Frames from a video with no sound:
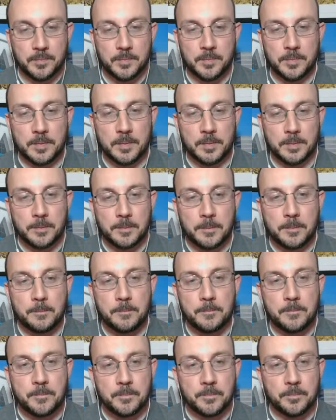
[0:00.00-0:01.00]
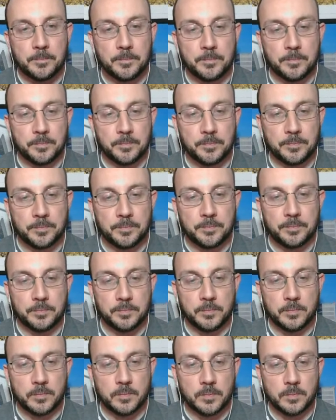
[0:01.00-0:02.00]

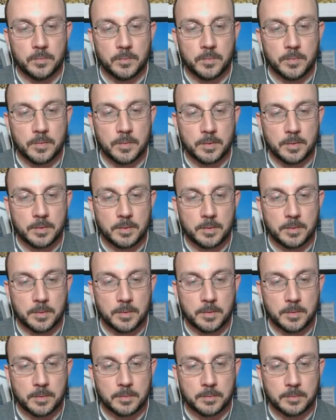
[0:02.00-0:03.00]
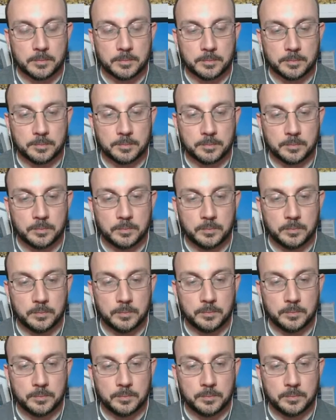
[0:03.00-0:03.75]
(silent)